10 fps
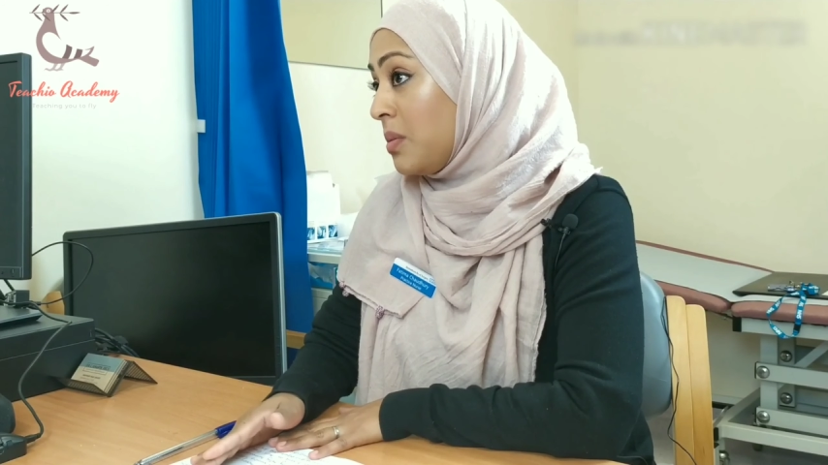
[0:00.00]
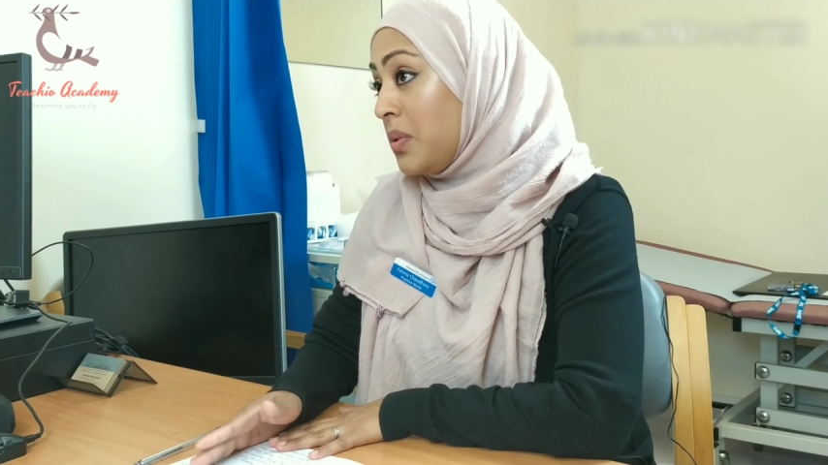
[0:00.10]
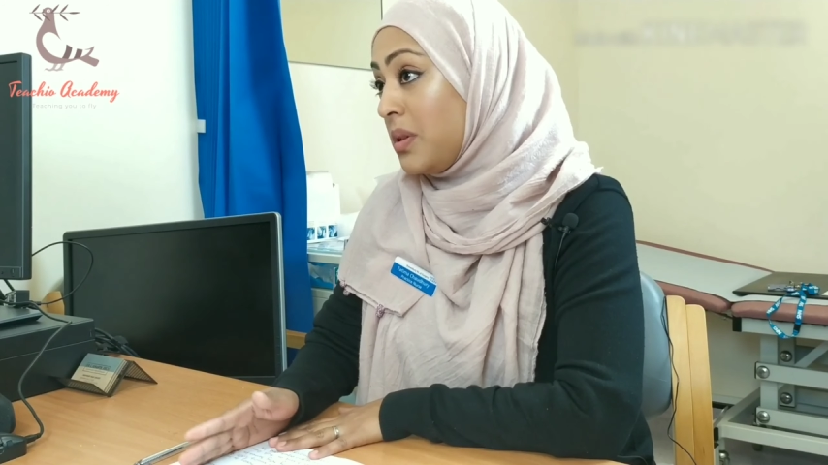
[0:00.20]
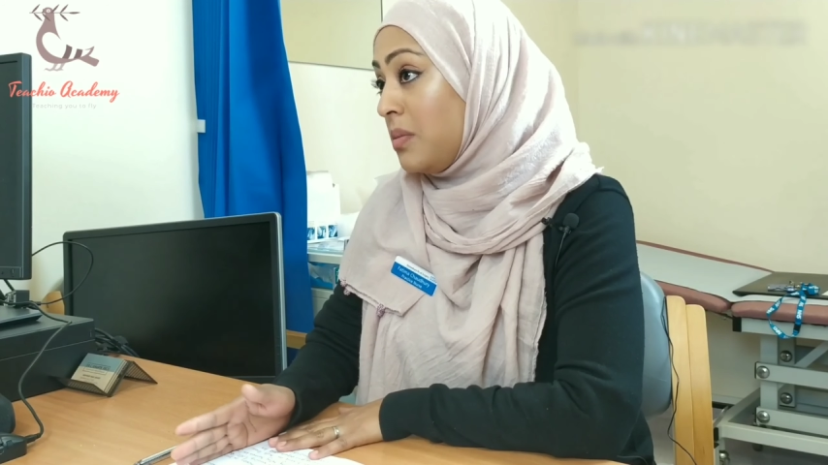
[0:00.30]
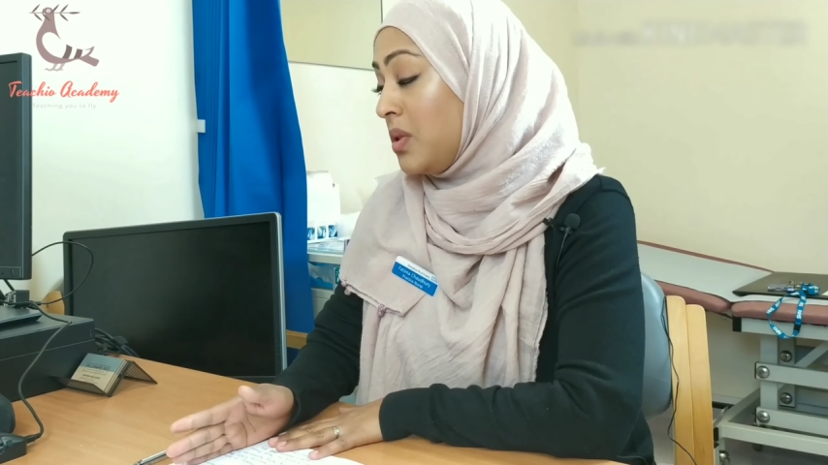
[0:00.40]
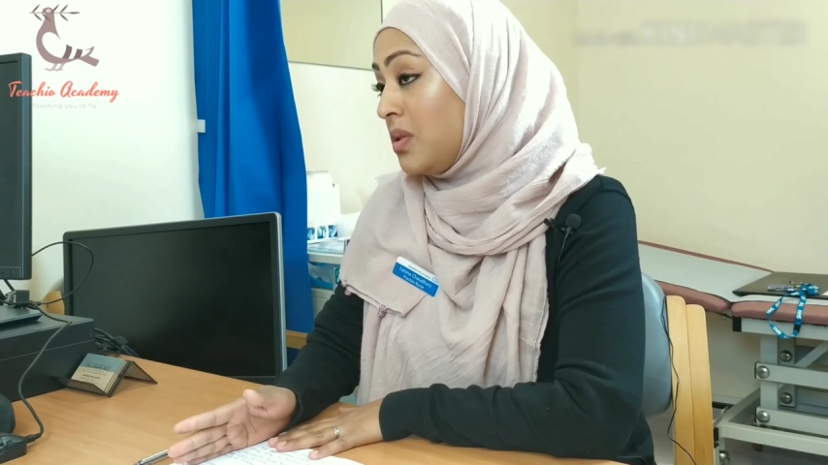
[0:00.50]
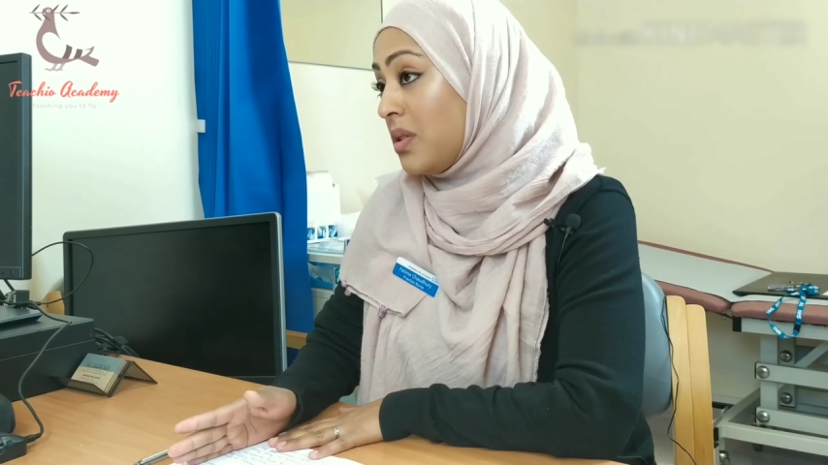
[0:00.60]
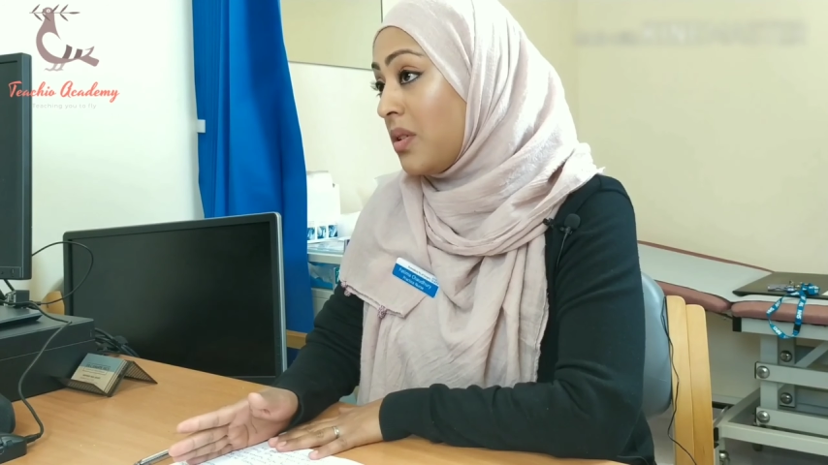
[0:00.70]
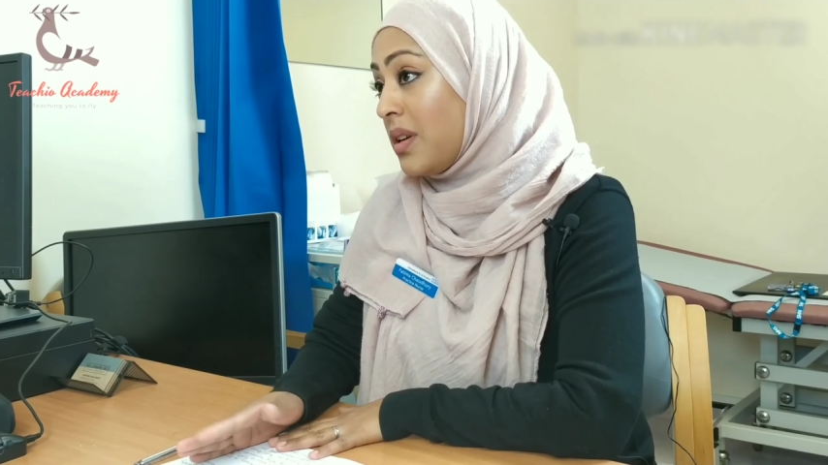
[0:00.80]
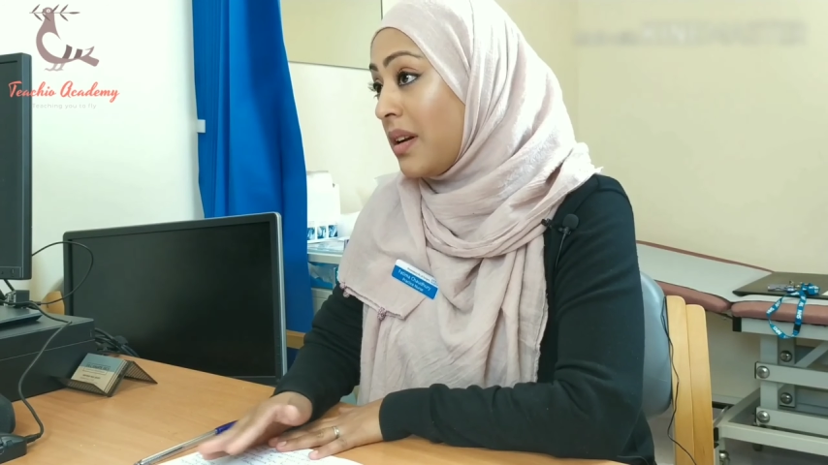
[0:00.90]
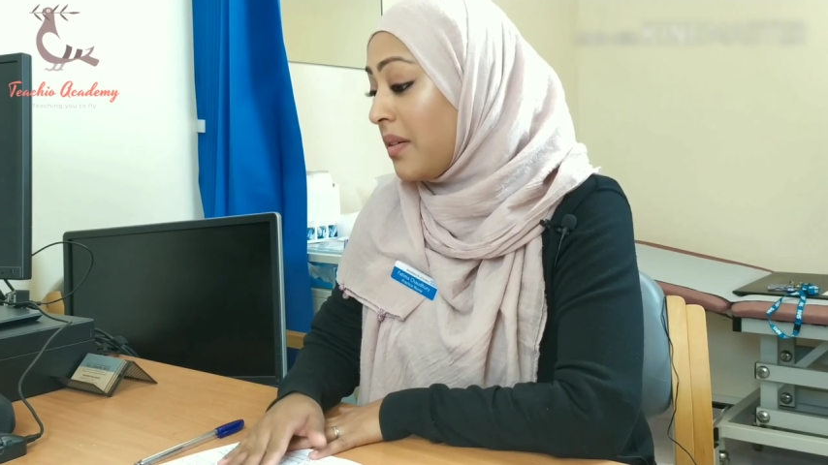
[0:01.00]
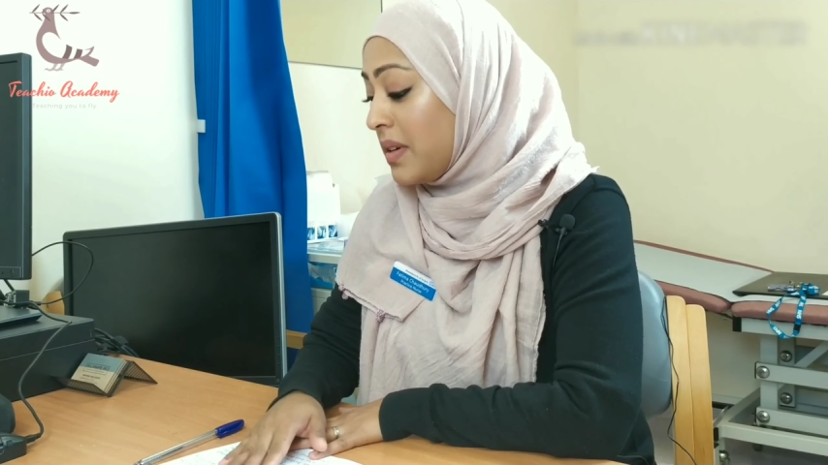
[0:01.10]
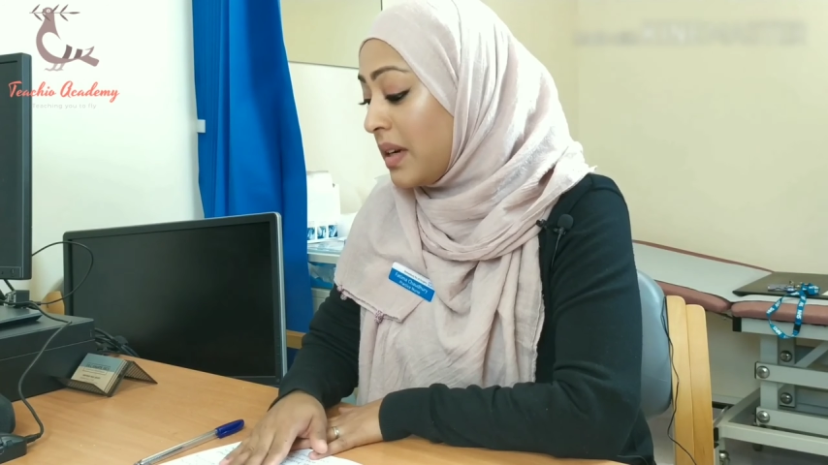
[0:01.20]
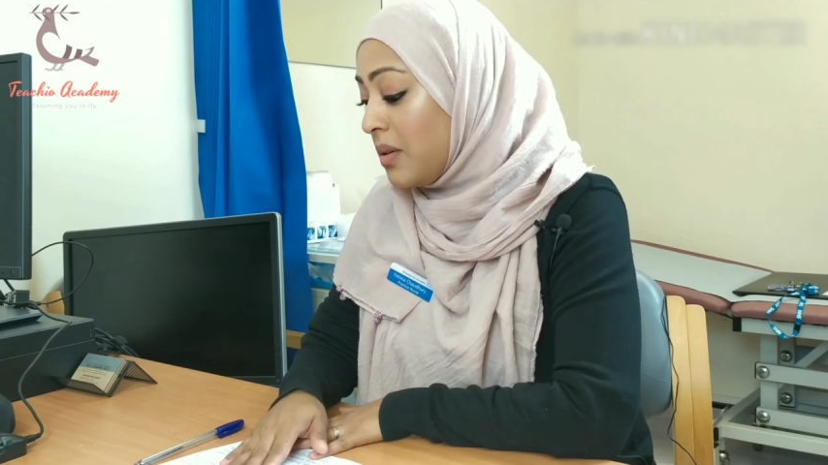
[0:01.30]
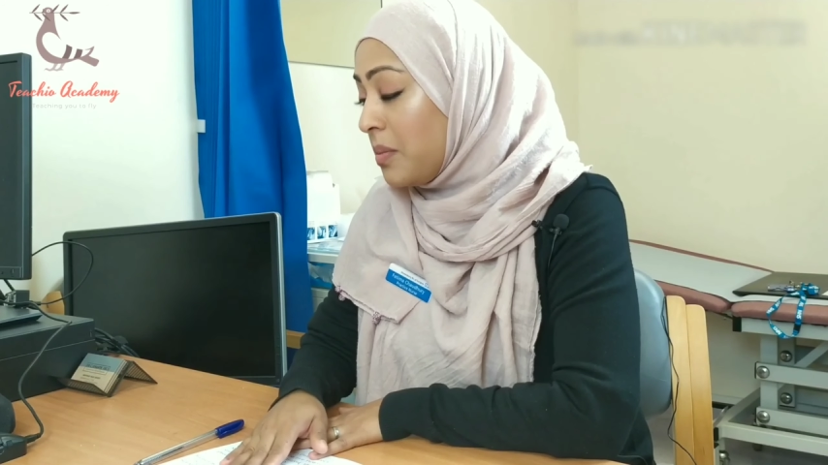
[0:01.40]
putting the music on and
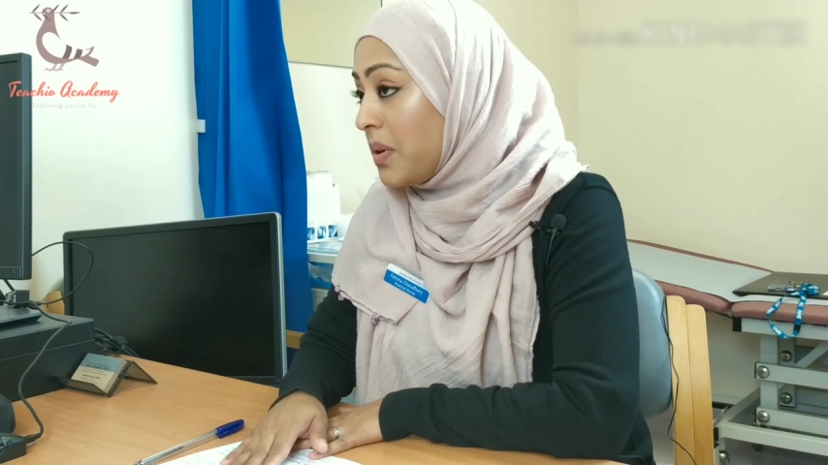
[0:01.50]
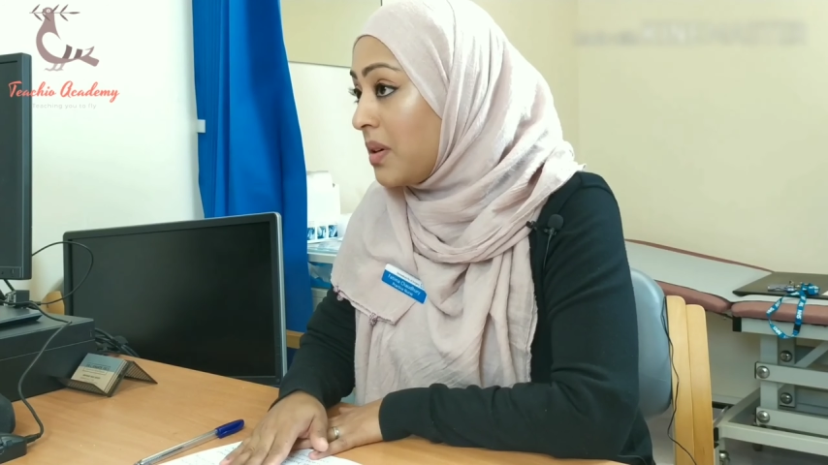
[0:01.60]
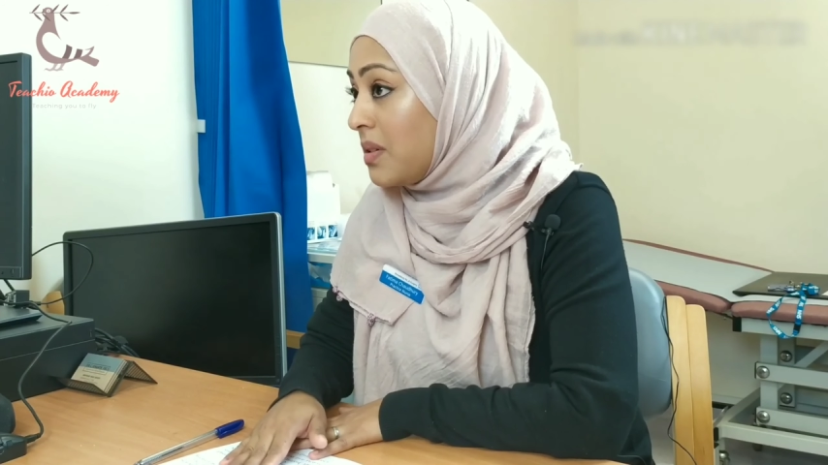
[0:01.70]
having a little bit